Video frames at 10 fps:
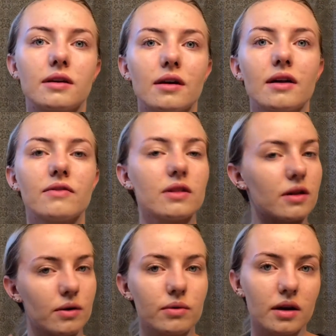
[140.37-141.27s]
kind of a
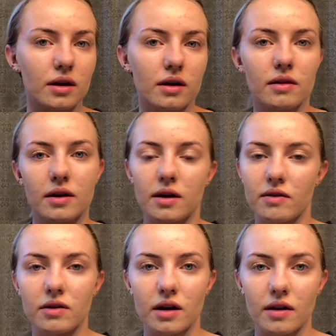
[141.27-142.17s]
low-key, like
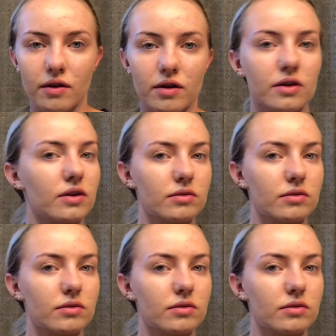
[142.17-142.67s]
everyday look,